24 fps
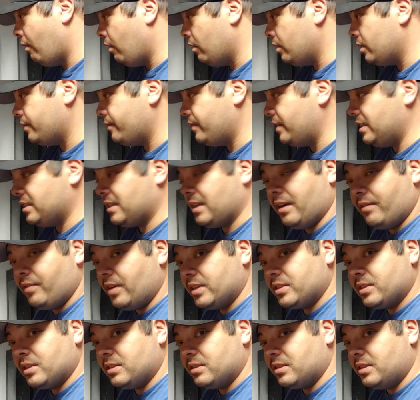All of these have
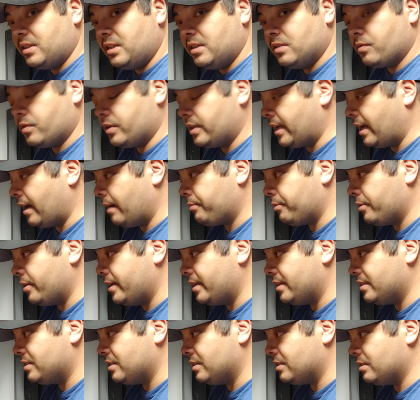SSDs for the
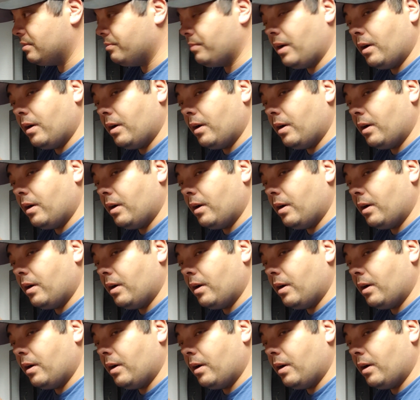operating system.